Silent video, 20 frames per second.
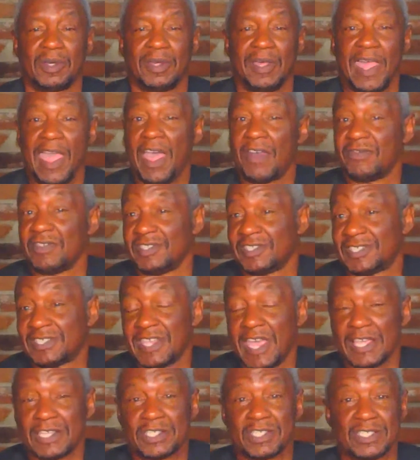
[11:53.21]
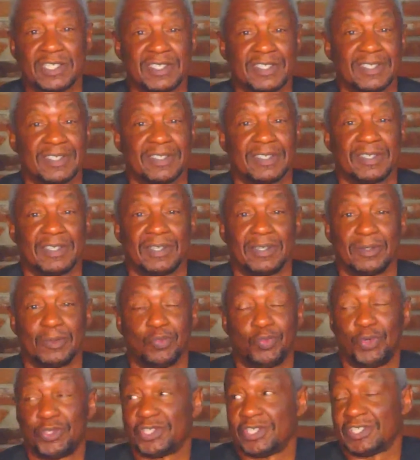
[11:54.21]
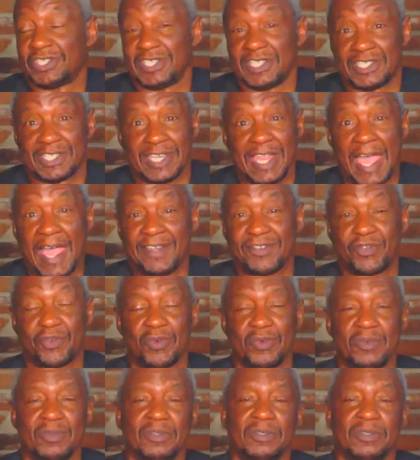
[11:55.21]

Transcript: having sex, which is just natural,